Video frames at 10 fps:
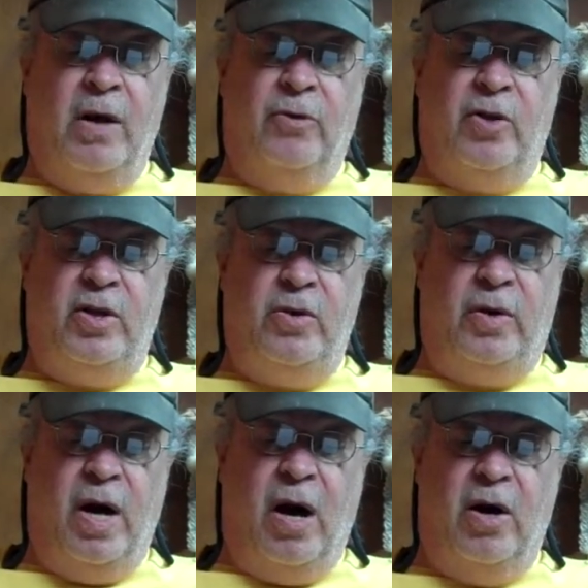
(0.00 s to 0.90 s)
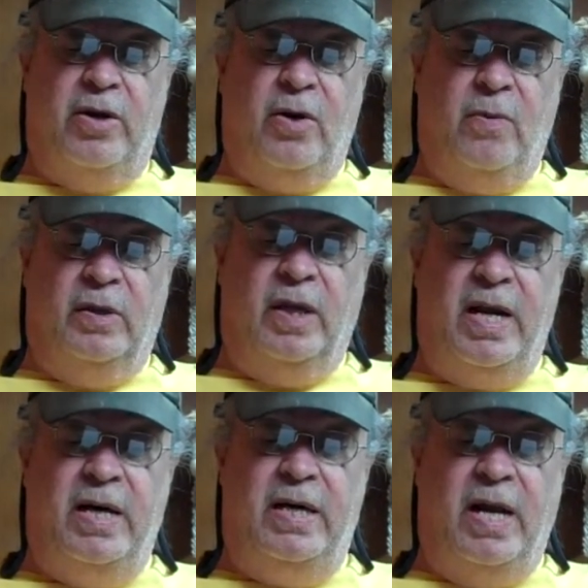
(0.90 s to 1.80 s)
I don't think you can argue with
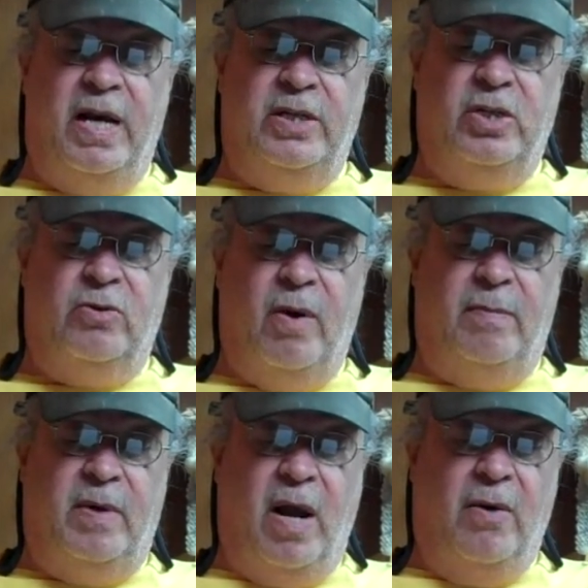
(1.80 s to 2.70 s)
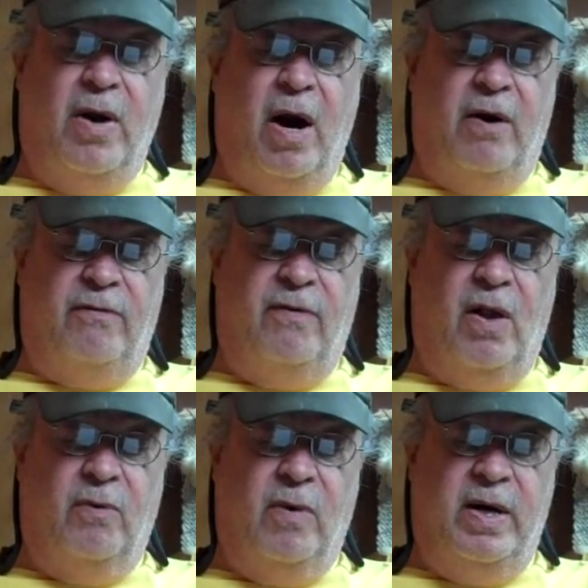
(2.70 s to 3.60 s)
Lady Day's stripped down,
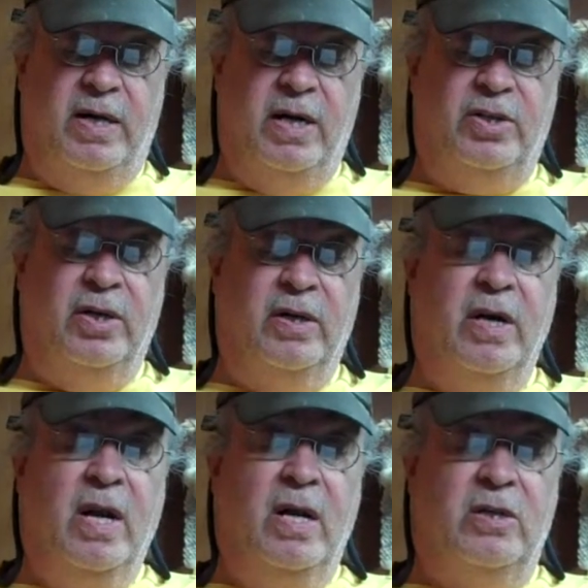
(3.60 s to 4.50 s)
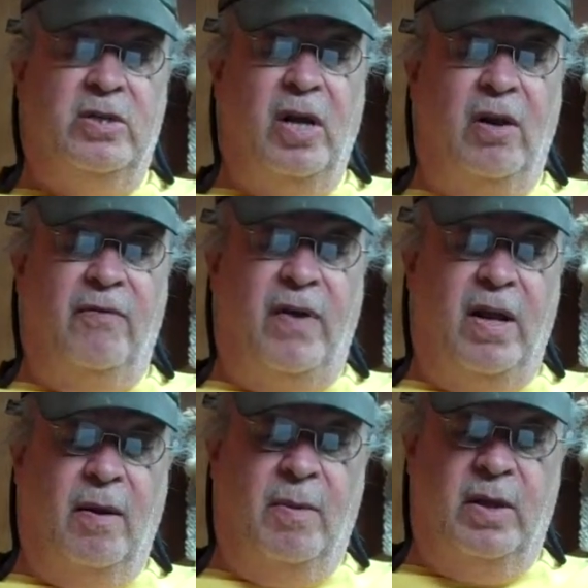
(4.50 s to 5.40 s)
heartfelt rendition, still
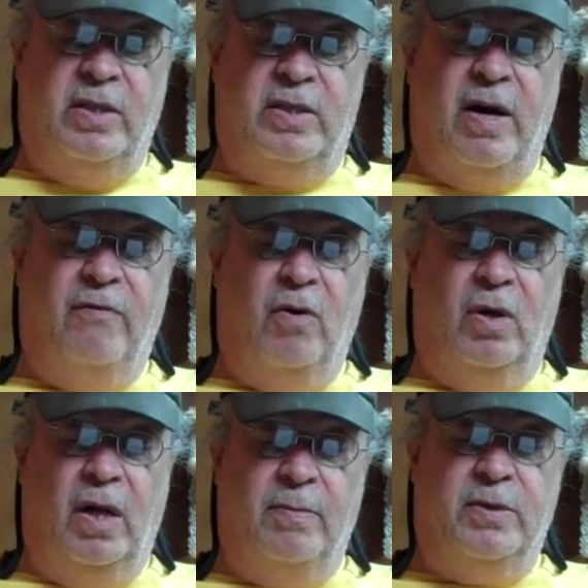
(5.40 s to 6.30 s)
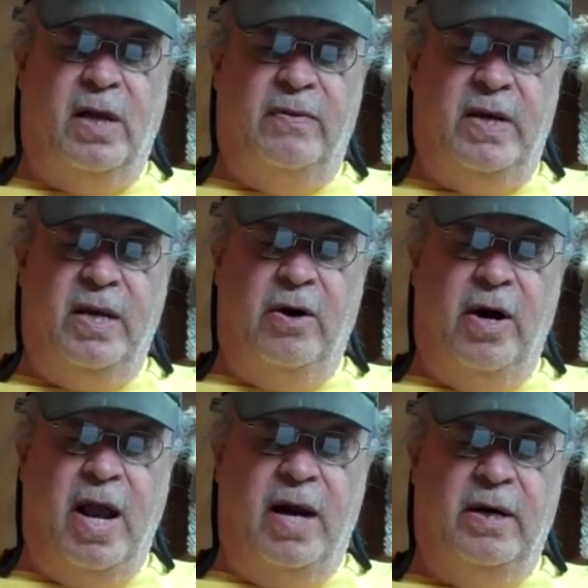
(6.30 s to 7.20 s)
available in several clips on the
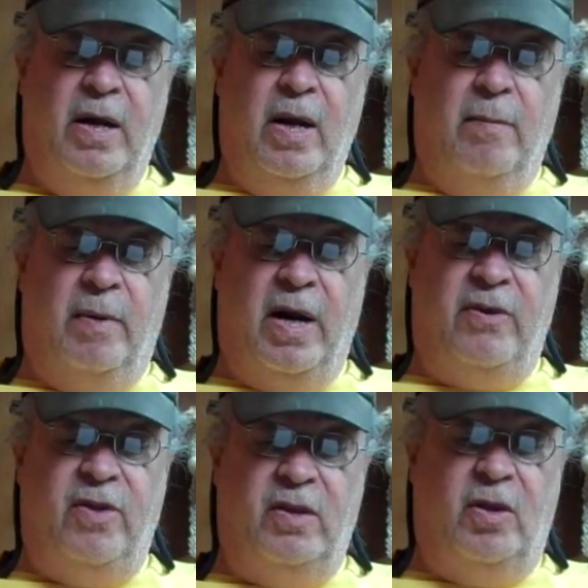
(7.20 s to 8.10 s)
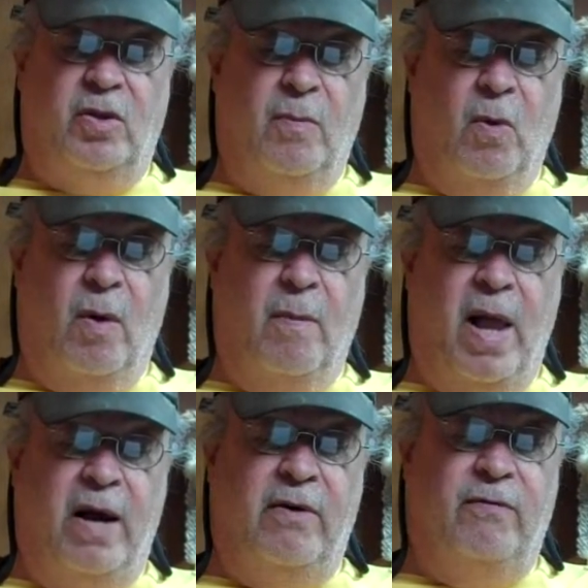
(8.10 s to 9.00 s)
internet, but I think that the more
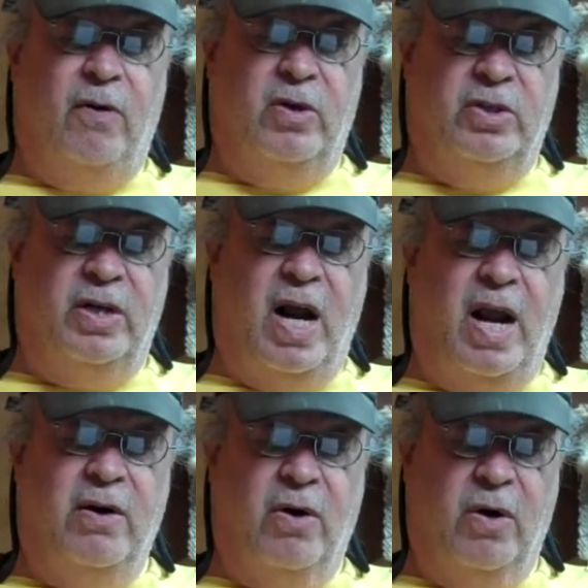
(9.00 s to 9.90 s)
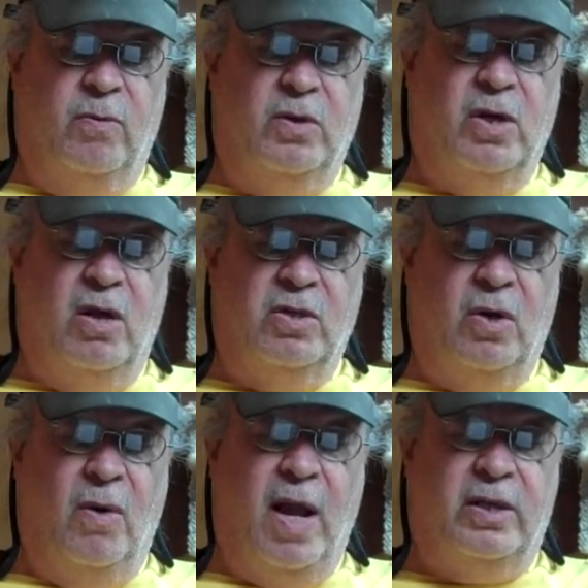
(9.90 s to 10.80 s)
modern version I heard was
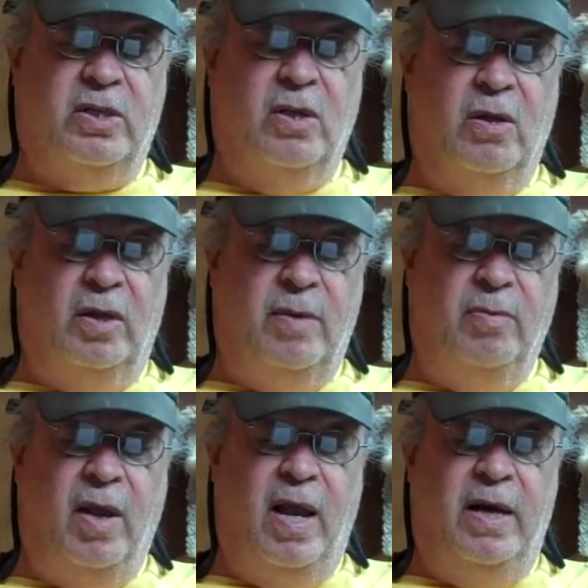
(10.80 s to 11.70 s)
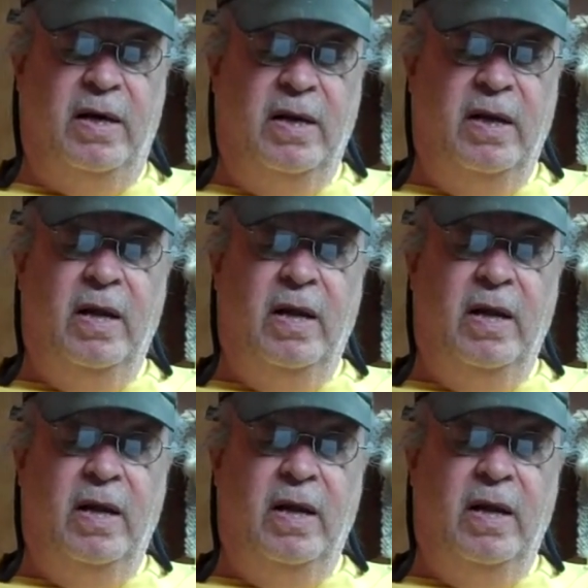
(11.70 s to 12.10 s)
also excellently played.